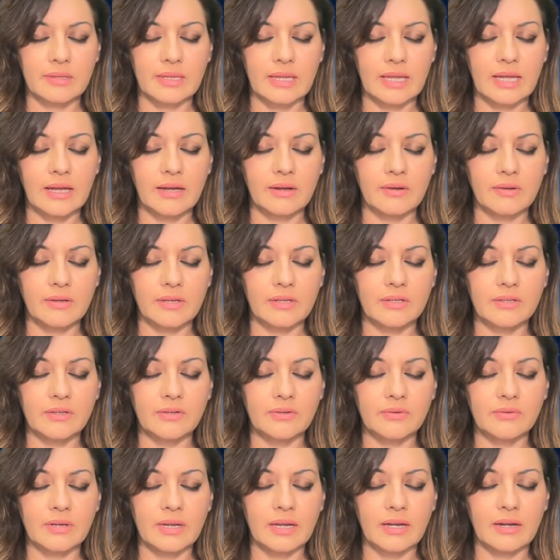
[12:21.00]
how can
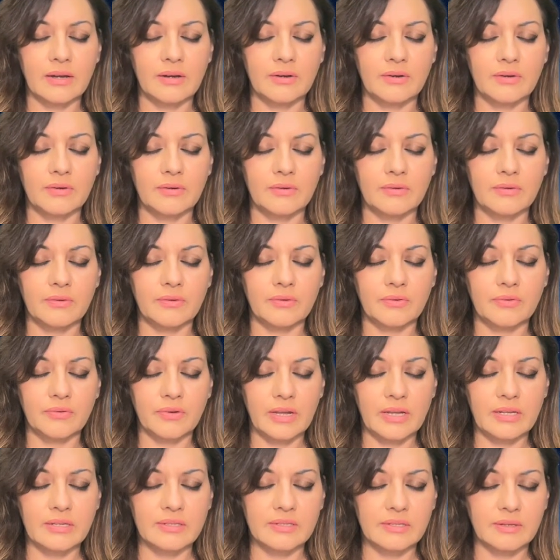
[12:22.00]
you now
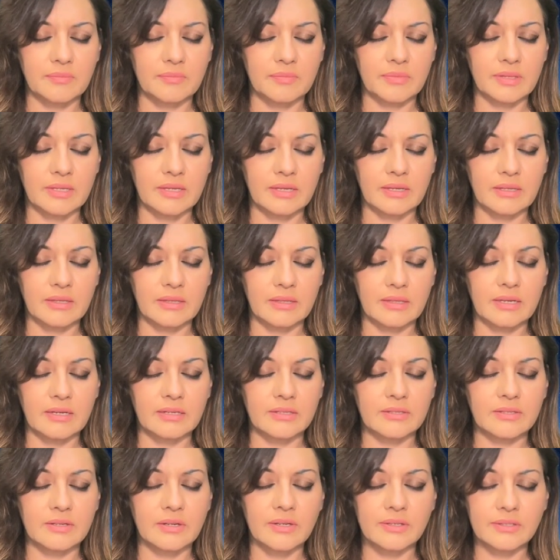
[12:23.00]
create something that
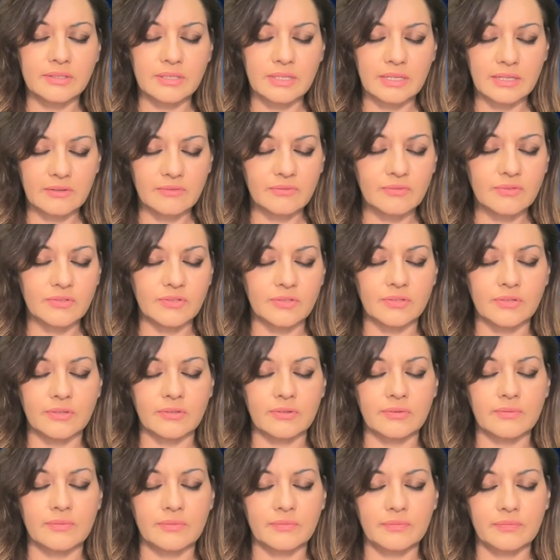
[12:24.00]
is going to lift you?